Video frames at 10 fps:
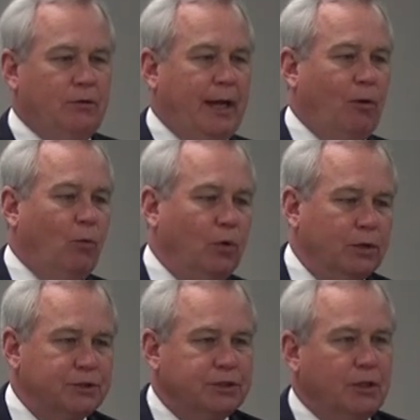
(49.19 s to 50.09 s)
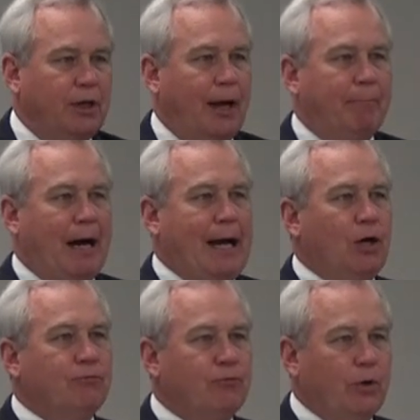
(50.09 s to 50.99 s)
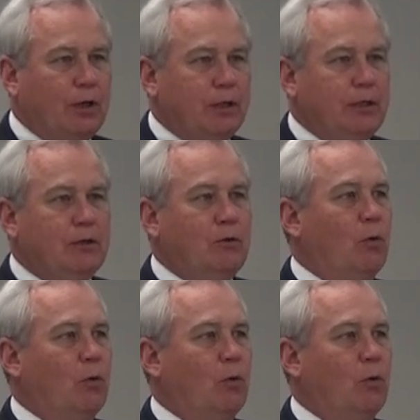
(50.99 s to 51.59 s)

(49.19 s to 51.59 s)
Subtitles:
that was not buyer friendly